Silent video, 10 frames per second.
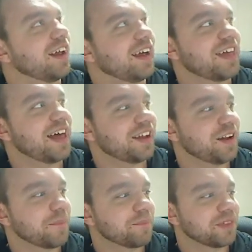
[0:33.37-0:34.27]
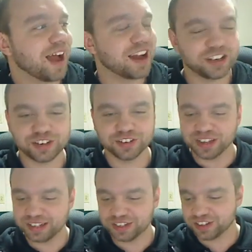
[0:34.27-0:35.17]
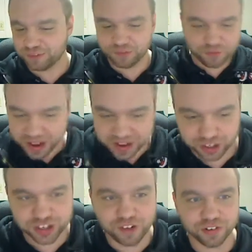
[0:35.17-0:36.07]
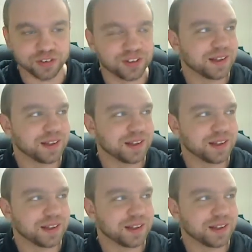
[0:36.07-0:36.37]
and then I just hear like this like frantic shuffle.